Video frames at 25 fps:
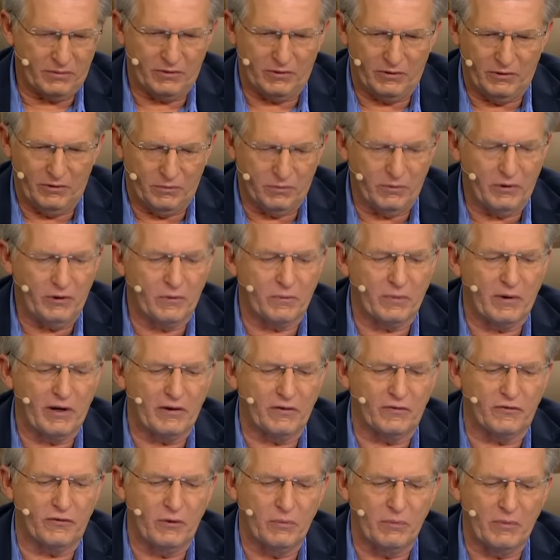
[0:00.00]
you, you read
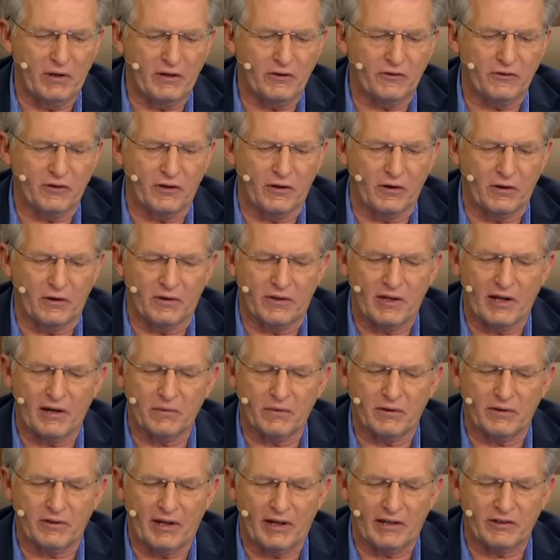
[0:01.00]
a few minutes ago. That,
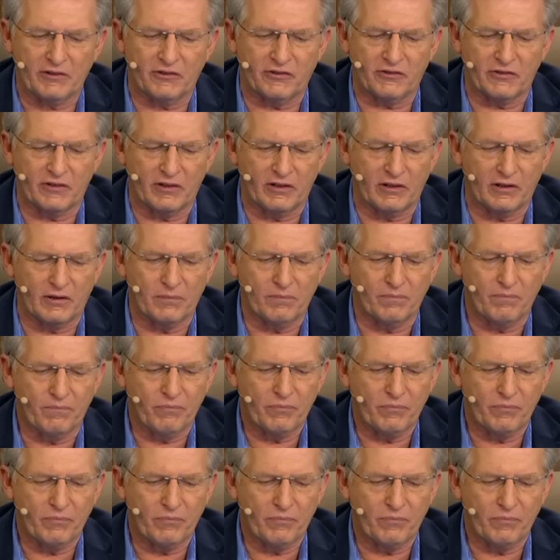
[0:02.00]
that's, uh,